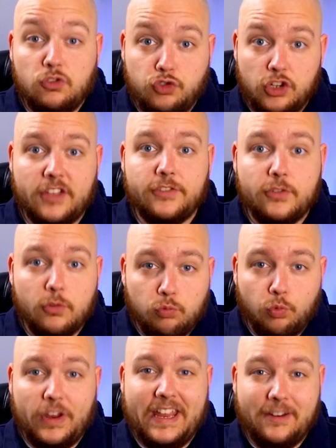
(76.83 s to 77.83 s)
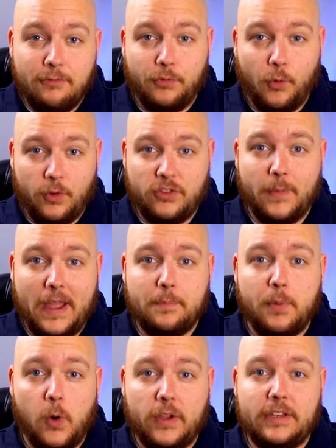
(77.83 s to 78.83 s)
And just to reinforce
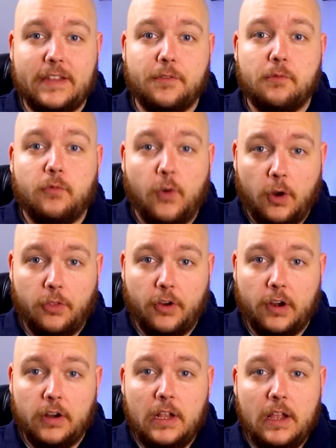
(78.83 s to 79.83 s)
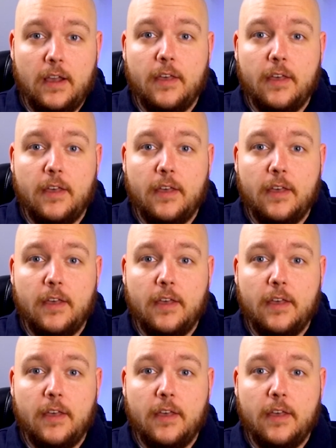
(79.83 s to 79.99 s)
my point even further,